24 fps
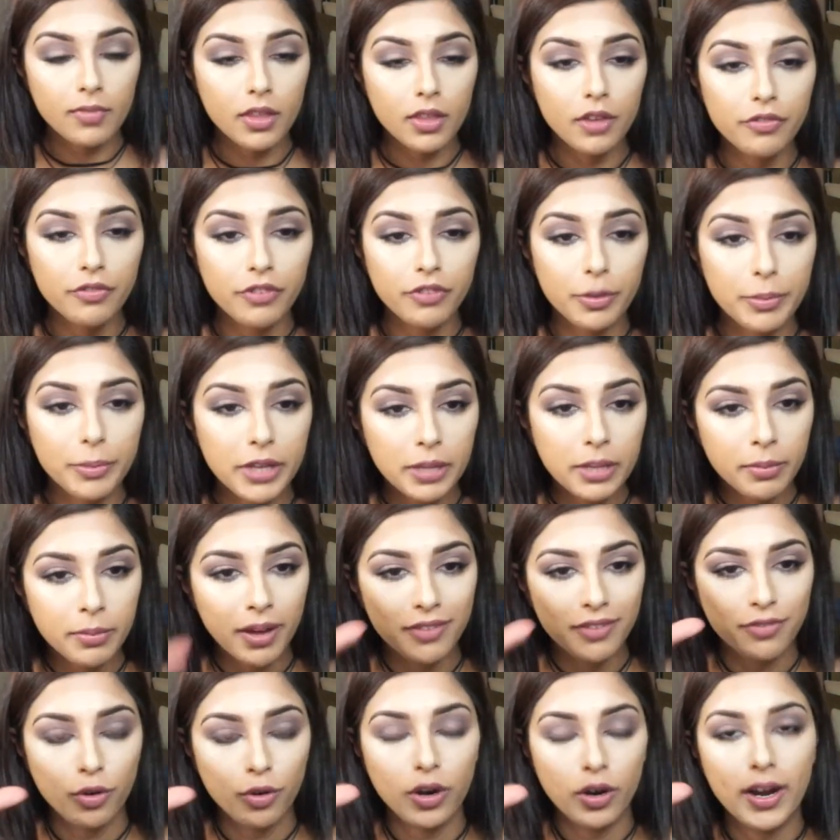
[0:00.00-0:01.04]
For me,
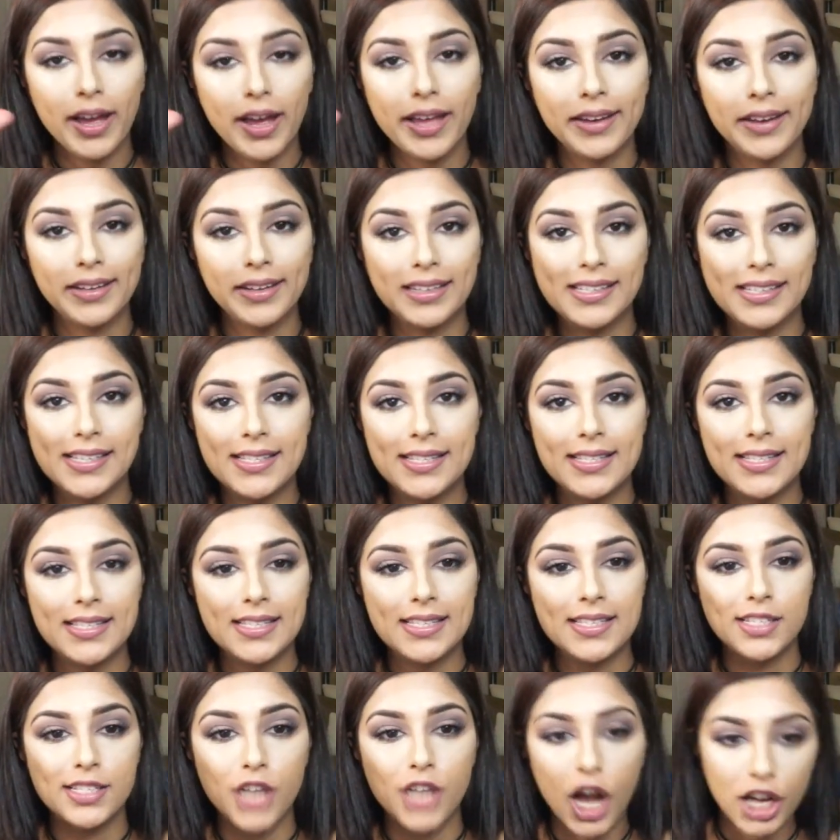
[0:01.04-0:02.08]
my forehead
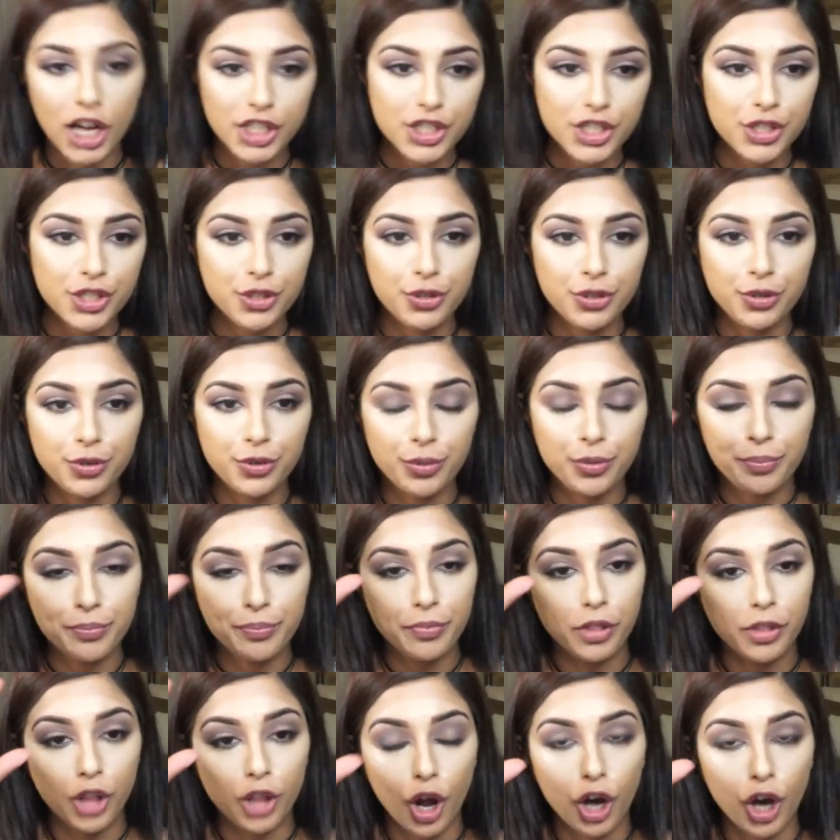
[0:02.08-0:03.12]
is not too
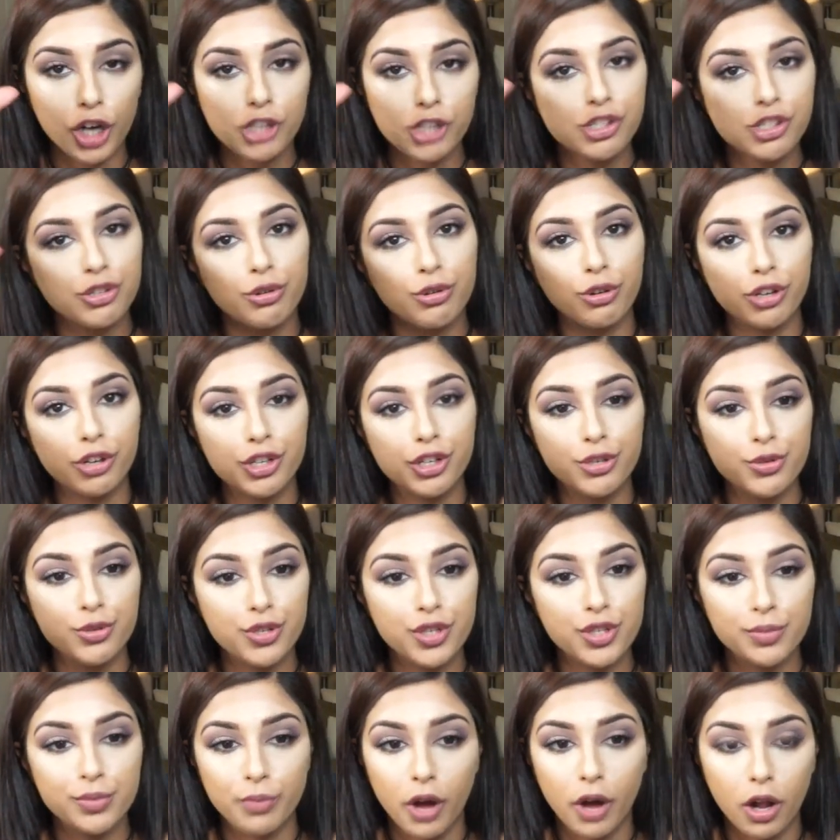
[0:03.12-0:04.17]
large or too
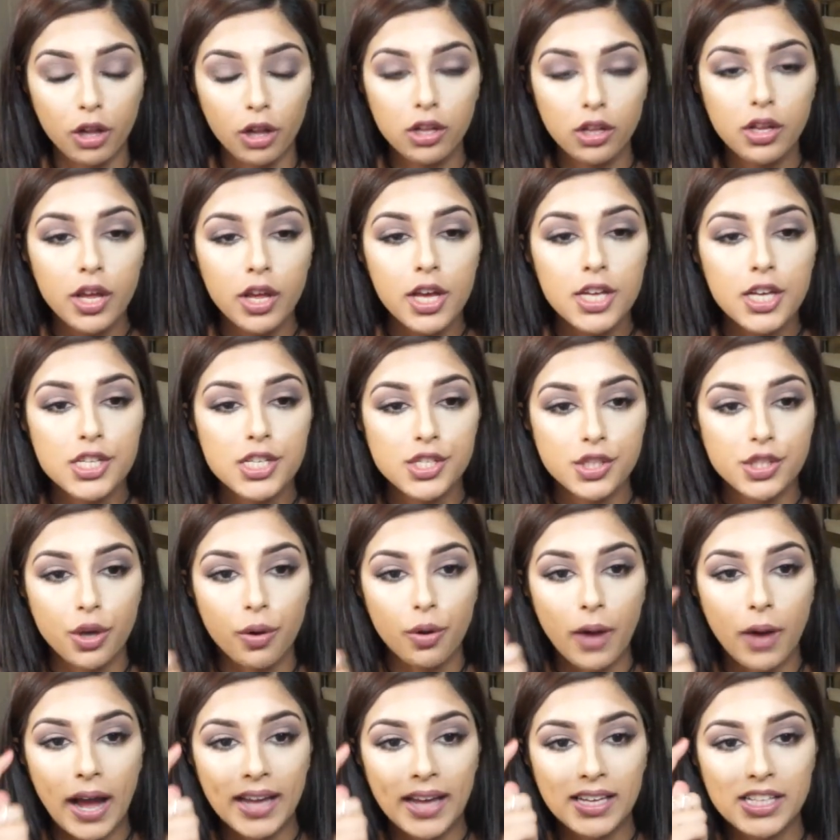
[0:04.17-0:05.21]
small,
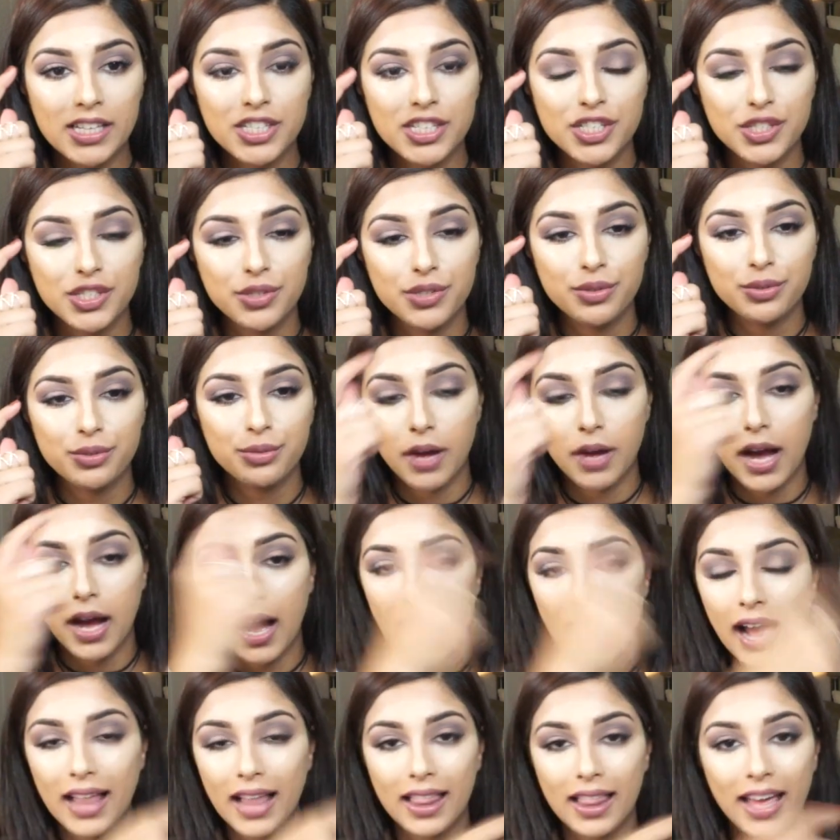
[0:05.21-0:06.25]
so I can do
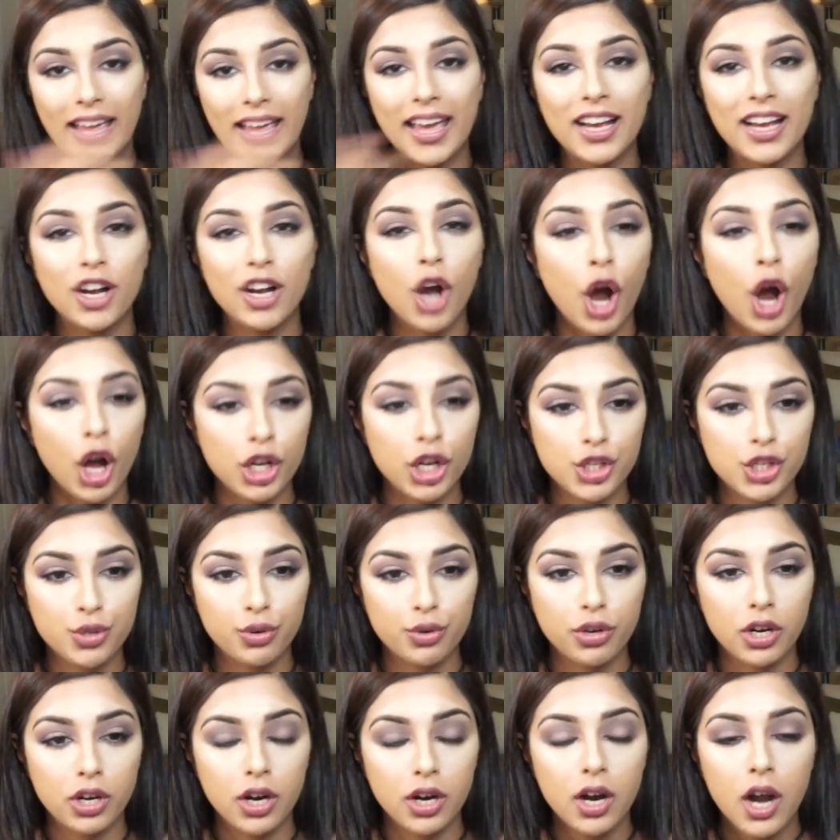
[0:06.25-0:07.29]
highlight and
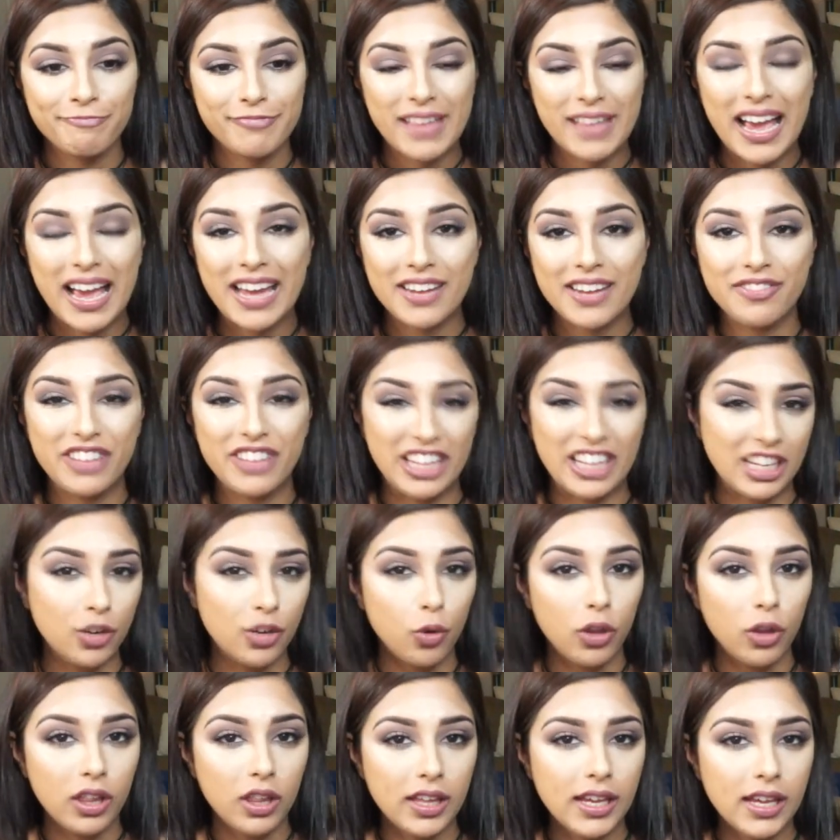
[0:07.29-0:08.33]
contour kind of
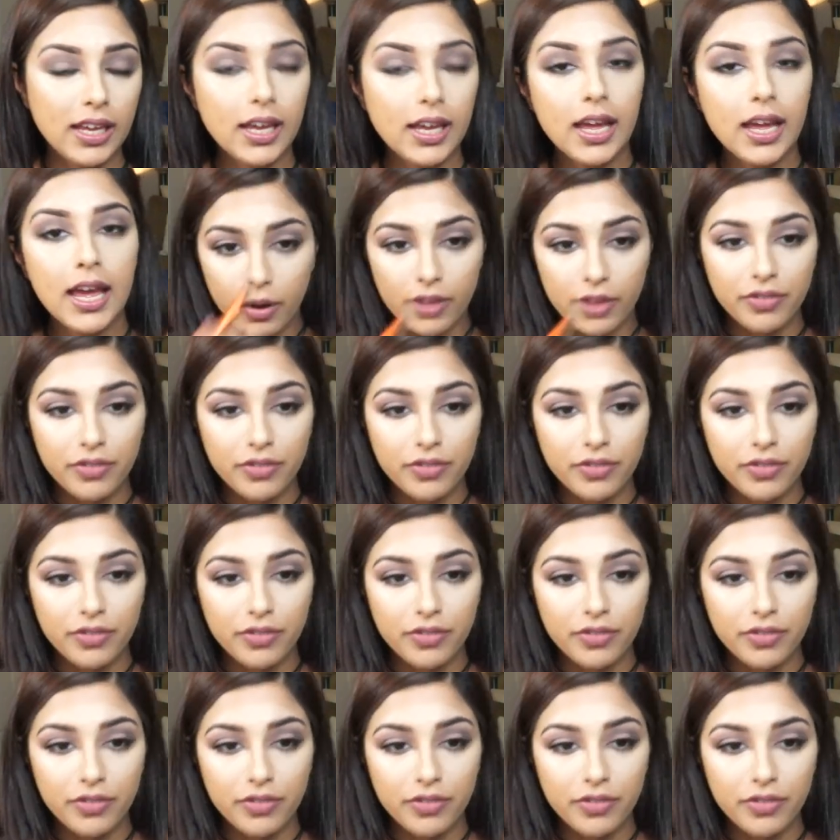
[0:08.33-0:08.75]
equally.